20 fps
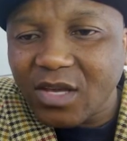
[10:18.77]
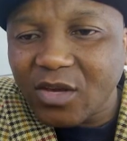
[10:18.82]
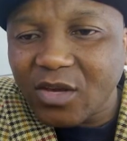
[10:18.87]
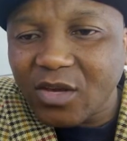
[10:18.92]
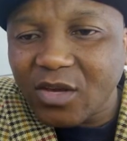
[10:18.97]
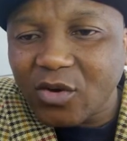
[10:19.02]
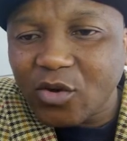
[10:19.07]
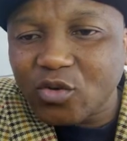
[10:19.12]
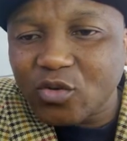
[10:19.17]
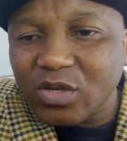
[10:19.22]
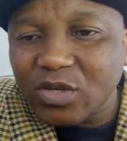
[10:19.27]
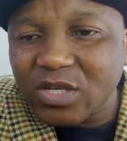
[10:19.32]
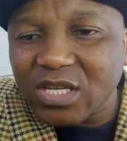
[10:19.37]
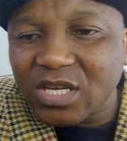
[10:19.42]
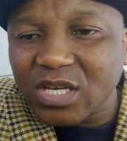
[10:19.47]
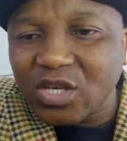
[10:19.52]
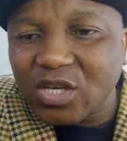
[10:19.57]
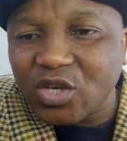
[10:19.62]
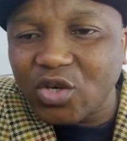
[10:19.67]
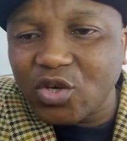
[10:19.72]
equal to
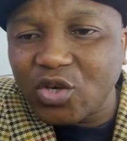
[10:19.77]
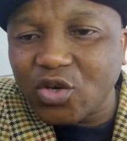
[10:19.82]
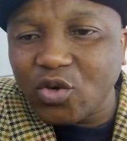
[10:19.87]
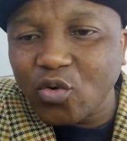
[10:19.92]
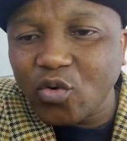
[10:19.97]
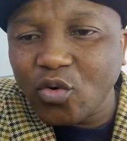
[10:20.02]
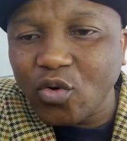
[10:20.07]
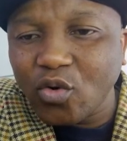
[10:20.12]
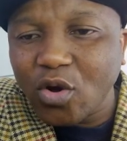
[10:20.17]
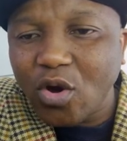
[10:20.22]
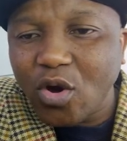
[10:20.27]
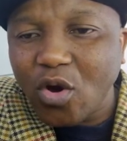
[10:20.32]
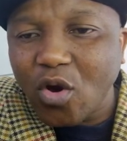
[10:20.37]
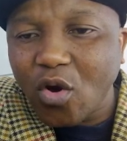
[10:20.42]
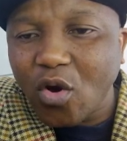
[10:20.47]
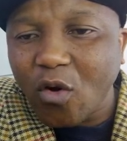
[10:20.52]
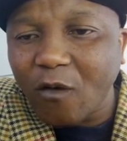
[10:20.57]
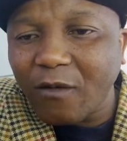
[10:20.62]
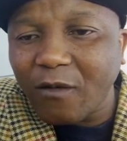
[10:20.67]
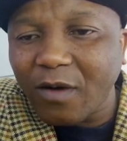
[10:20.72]
dq
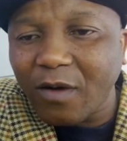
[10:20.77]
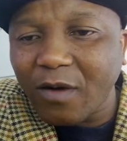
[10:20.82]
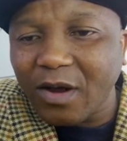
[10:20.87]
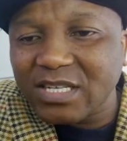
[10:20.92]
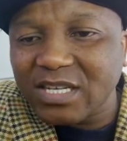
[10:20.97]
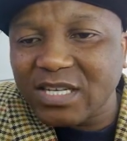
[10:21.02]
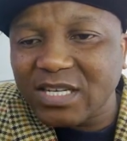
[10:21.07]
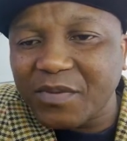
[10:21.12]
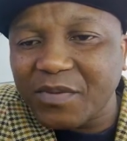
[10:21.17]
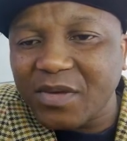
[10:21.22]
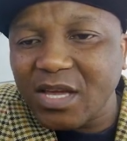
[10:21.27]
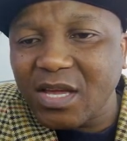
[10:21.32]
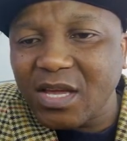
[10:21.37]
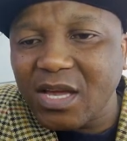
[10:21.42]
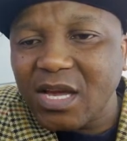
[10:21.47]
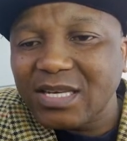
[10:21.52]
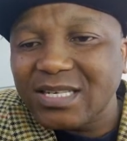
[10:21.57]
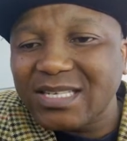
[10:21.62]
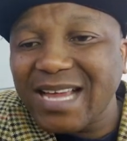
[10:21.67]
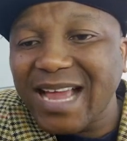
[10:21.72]
over dp
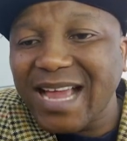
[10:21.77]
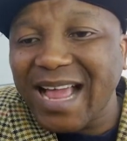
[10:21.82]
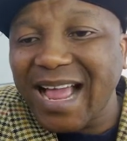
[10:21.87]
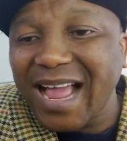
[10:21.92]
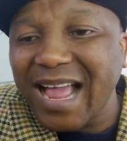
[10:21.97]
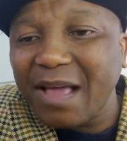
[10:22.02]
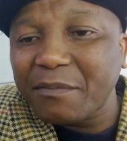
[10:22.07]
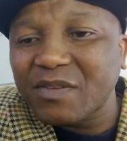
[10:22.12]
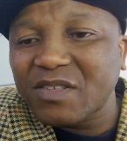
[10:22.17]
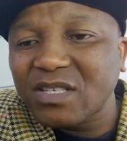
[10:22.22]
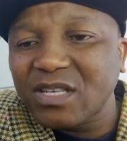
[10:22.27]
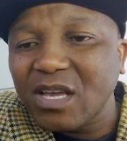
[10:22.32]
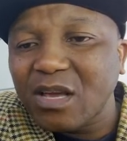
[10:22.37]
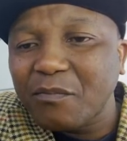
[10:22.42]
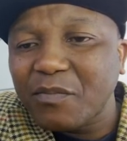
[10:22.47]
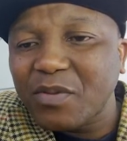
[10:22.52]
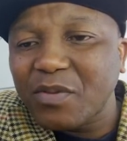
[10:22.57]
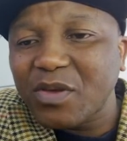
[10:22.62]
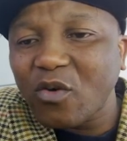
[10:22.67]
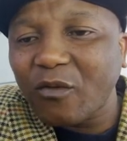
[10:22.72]
times
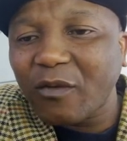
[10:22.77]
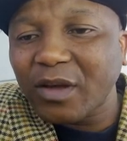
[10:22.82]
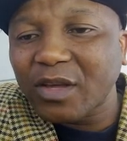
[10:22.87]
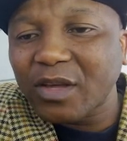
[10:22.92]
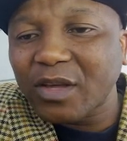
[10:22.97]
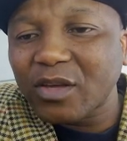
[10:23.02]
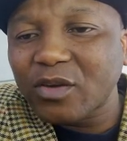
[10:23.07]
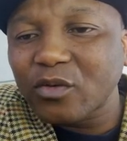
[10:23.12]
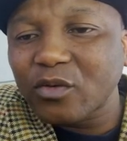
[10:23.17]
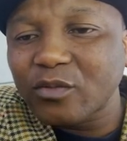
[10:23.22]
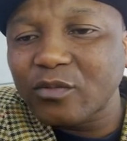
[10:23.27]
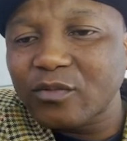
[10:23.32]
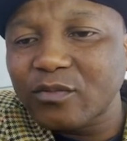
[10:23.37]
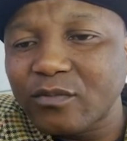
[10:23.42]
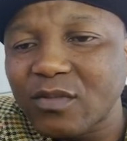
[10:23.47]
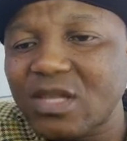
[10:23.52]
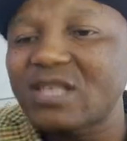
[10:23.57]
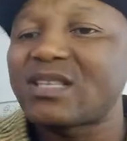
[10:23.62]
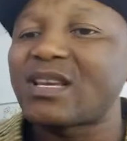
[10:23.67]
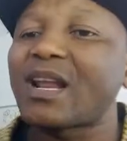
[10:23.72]
p over q.
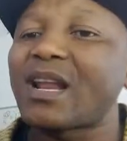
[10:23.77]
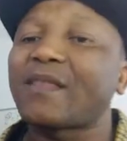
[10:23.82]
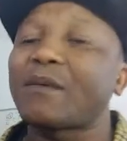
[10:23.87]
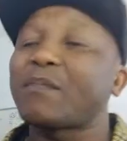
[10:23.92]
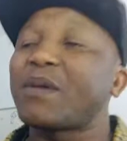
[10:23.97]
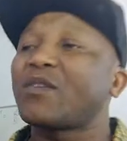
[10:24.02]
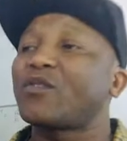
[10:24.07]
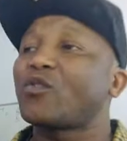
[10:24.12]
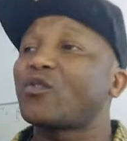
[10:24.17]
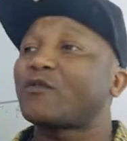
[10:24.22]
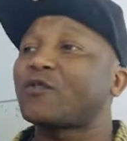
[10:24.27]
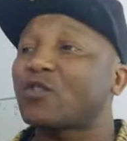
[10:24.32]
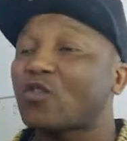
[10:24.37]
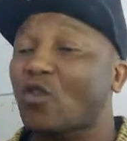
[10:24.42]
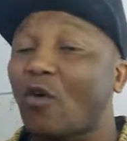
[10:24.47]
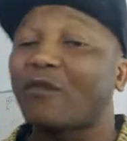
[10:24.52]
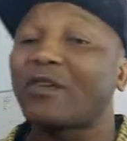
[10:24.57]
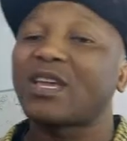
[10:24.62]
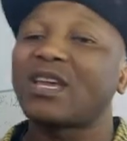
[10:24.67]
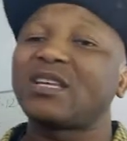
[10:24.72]
This is another method of
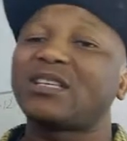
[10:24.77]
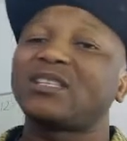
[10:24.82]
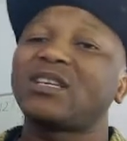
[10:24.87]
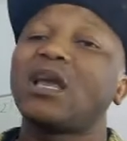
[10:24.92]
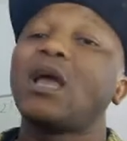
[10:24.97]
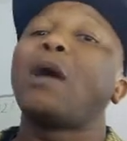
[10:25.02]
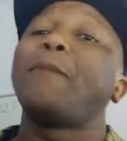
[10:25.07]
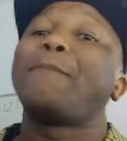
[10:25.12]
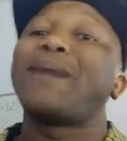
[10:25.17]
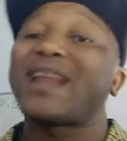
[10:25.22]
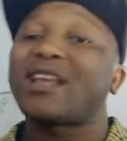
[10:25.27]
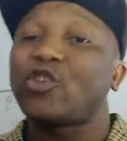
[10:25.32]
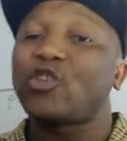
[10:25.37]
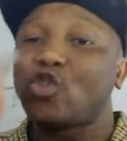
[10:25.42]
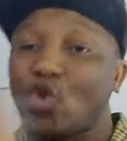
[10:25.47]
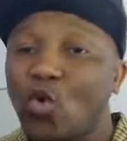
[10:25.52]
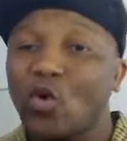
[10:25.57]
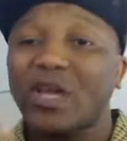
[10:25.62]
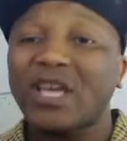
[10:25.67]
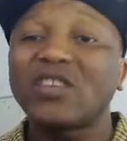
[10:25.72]
solving it.
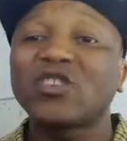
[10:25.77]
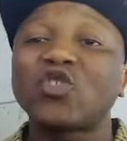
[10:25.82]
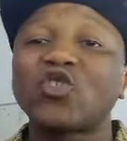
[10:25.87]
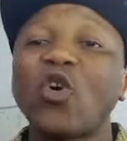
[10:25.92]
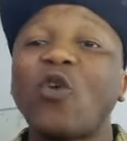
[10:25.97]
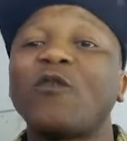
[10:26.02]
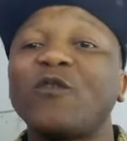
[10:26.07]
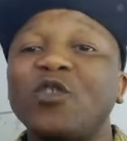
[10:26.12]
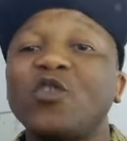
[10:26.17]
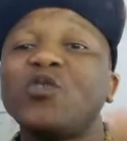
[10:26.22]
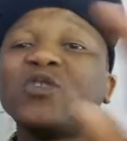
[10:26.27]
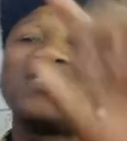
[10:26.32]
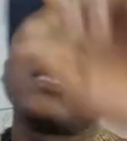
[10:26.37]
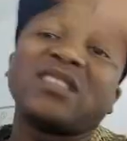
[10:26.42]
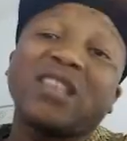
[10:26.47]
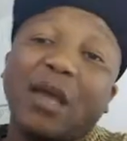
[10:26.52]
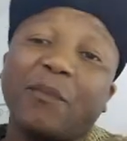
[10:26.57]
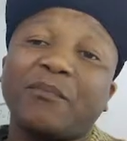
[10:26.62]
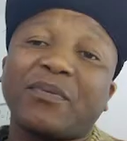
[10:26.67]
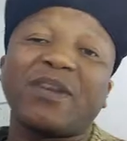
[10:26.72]
But you can solve
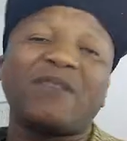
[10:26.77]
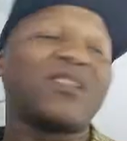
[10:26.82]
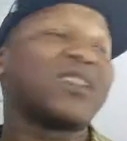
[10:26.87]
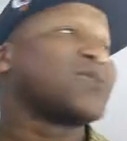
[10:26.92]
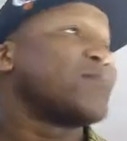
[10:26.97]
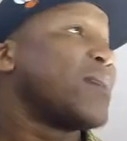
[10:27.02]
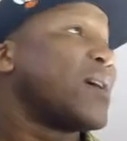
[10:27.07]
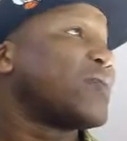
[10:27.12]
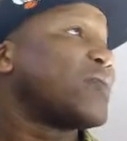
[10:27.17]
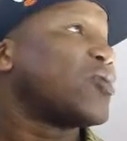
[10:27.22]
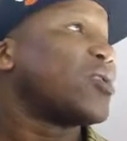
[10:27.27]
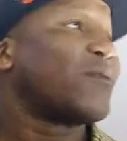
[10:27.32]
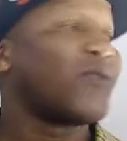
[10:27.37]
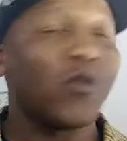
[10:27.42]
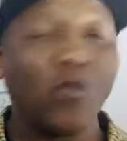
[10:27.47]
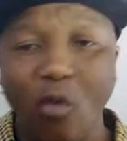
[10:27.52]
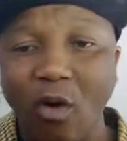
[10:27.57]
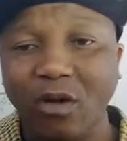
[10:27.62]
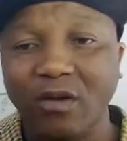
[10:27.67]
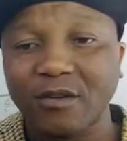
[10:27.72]
using the previous method
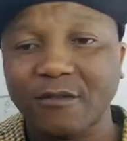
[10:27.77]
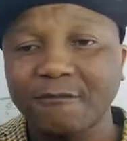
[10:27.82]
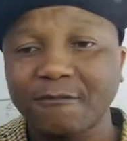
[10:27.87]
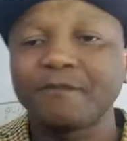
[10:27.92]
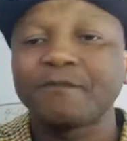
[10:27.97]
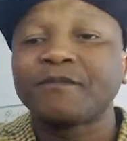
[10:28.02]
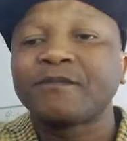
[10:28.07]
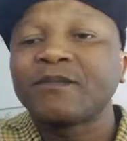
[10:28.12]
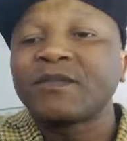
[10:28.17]
if you want.